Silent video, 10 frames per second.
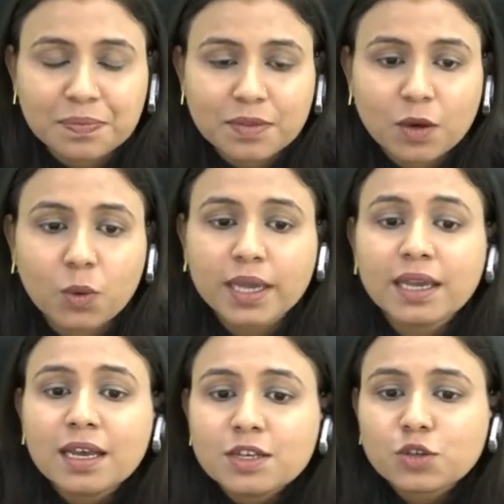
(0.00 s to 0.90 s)
Okay,
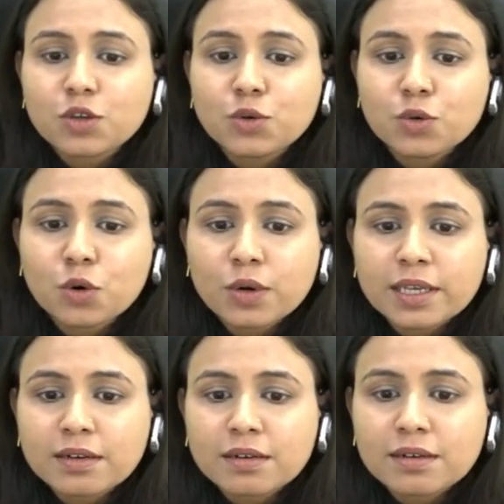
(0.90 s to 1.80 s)
so you know
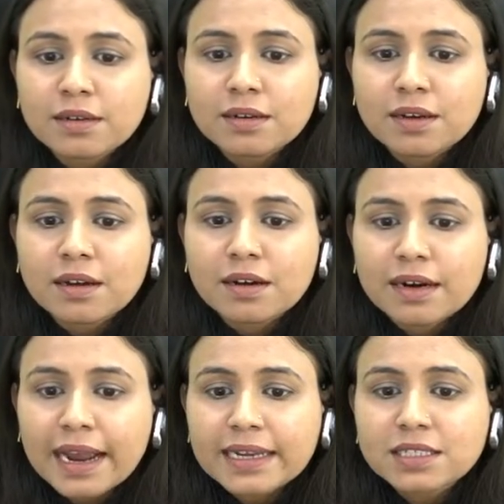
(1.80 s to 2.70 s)
here,
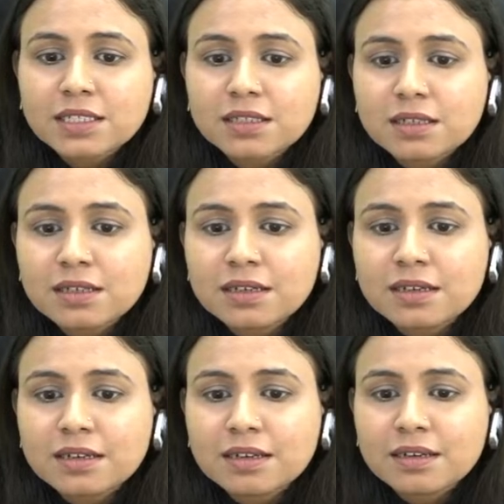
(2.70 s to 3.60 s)
writer
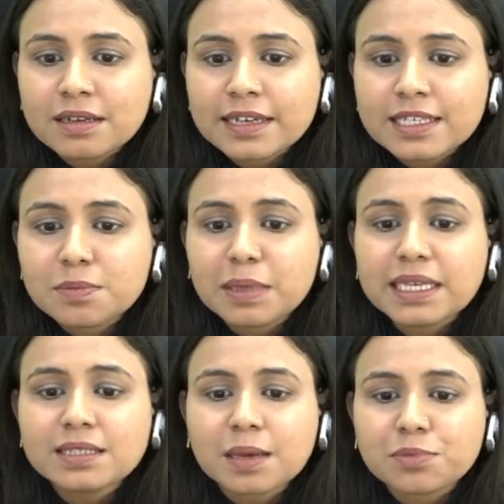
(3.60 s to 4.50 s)
is
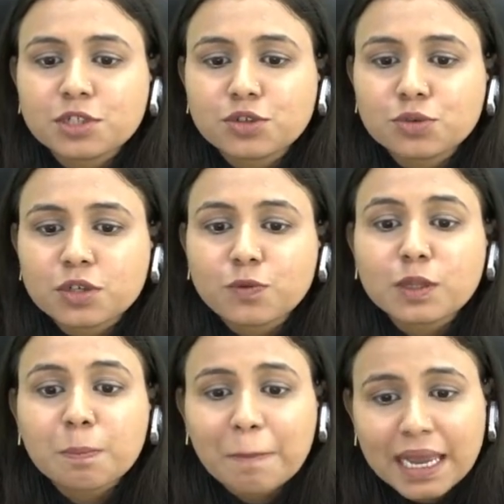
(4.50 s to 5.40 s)
being substituted with
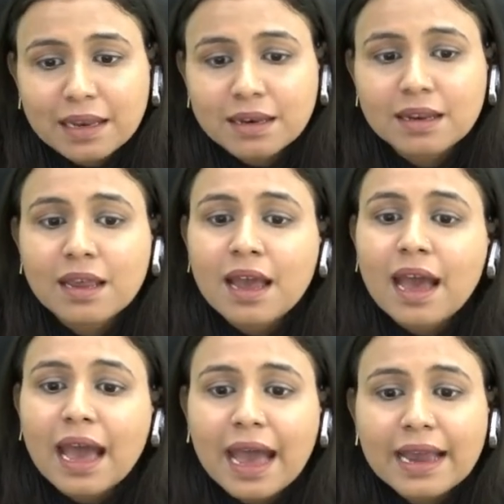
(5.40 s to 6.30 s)
pen,
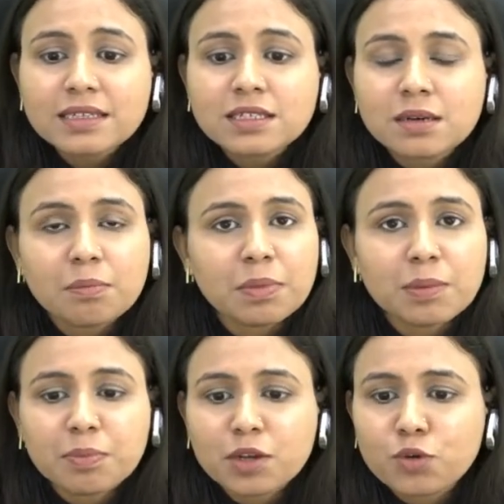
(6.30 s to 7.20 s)
and
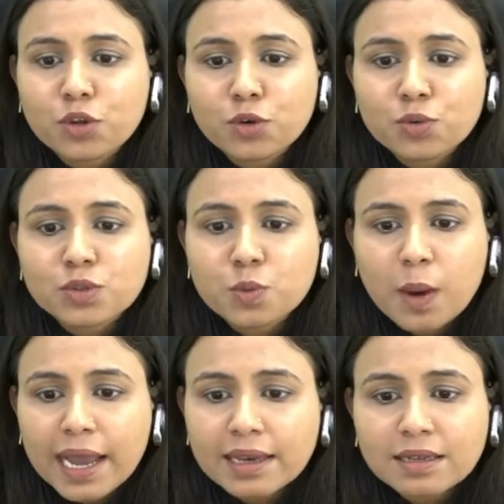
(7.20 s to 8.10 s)
people who use
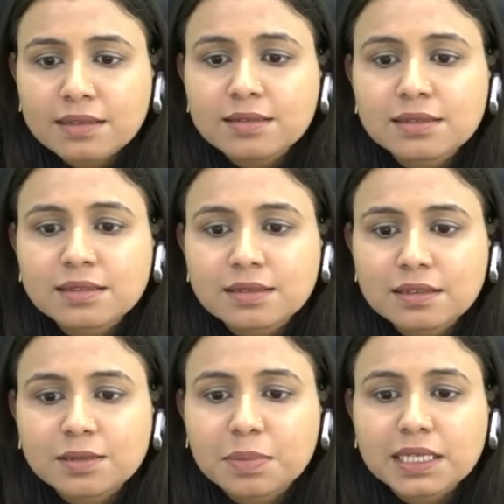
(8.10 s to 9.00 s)
violence
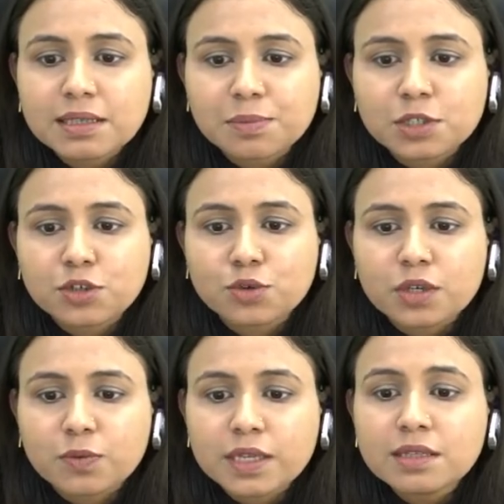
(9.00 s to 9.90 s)
is being
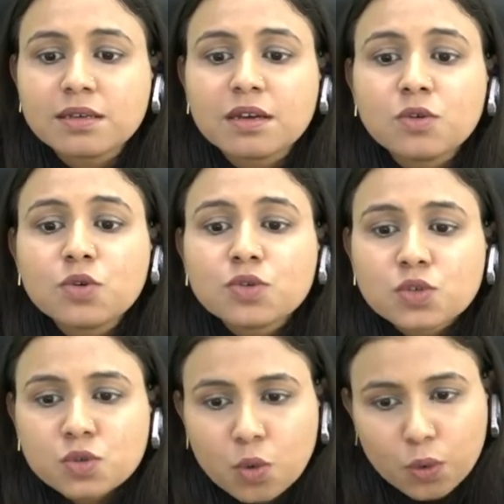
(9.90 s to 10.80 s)
substituted with
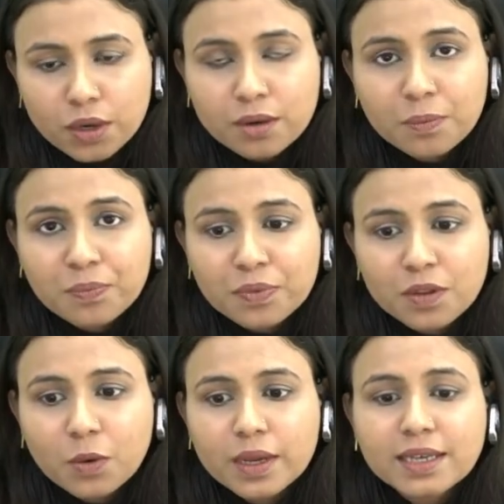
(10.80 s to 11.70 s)
sword.
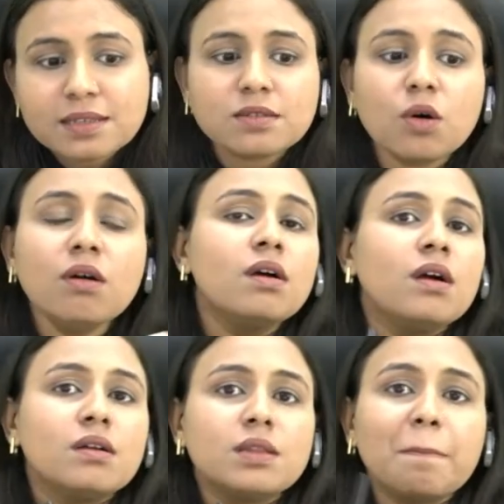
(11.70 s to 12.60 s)
Okay, so
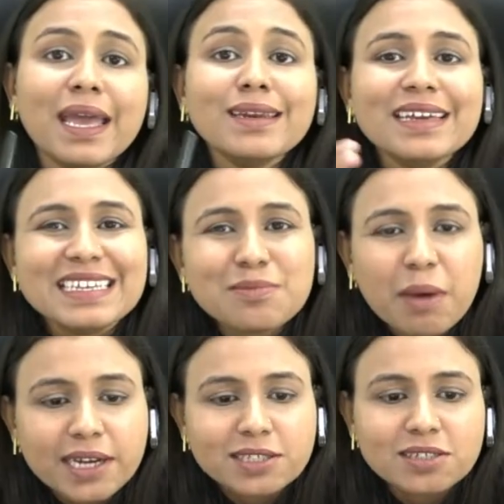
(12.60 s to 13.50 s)
the pen is
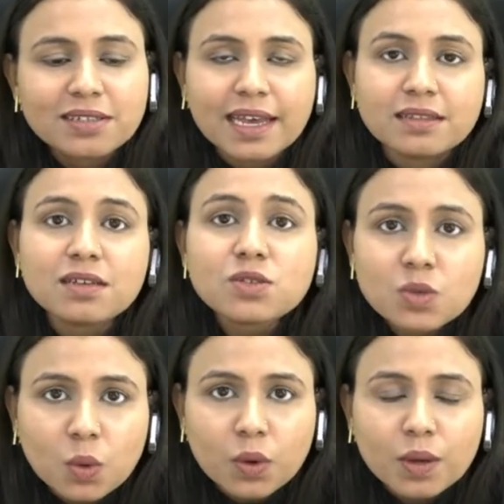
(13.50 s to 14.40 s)
mightier than the sword.